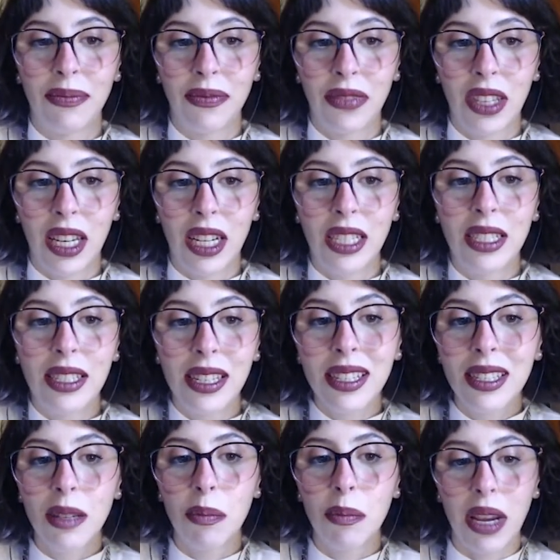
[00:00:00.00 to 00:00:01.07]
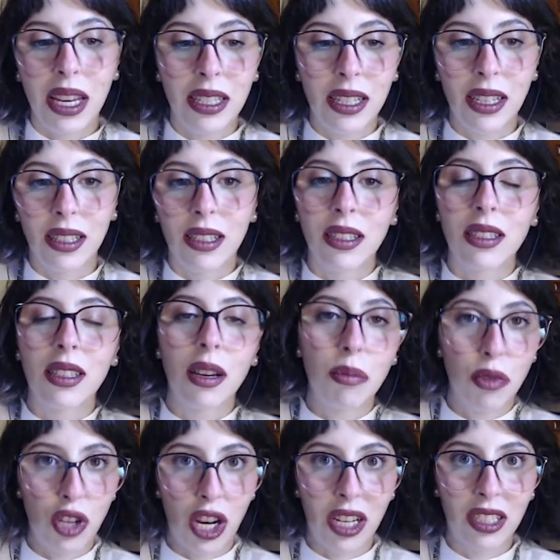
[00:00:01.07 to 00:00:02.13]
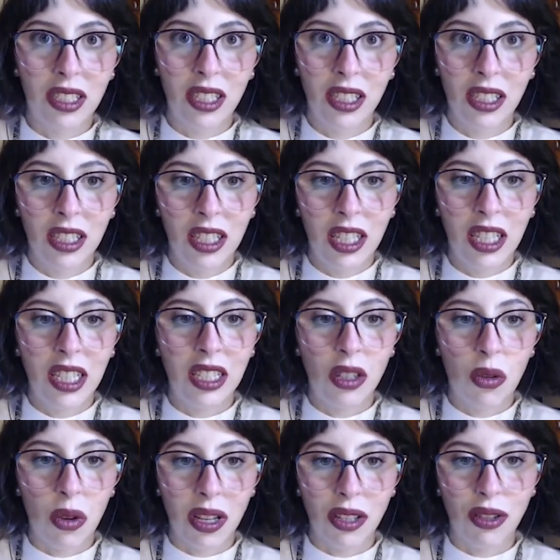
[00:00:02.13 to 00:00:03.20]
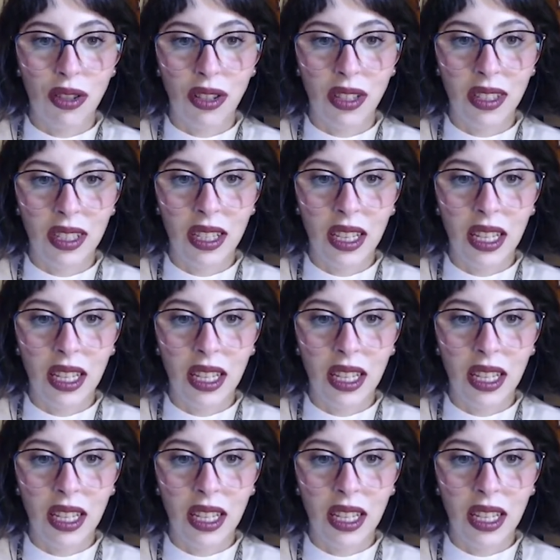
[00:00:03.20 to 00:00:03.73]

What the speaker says: anticipating the subject in questions.